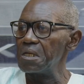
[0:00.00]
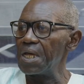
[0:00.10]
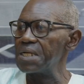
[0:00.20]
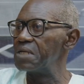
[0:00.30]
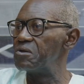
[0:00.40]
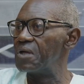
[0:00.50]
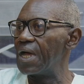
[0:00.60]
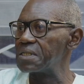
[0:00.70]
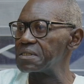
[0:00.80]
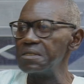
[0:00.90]
Either you're
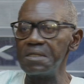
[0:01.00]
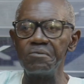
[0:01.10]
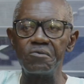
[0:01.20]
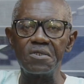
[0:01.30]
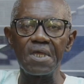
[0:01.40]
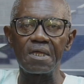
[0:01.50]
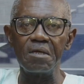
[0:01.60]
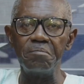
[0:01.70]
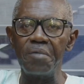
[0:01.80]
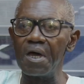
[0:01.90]
asking them to take
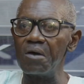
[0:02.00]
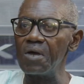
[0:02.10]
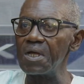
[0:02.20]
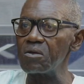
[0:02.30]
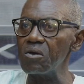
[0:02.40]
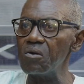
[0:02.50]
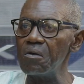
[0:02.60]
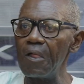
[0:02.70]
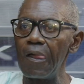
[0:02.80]
a bow and go,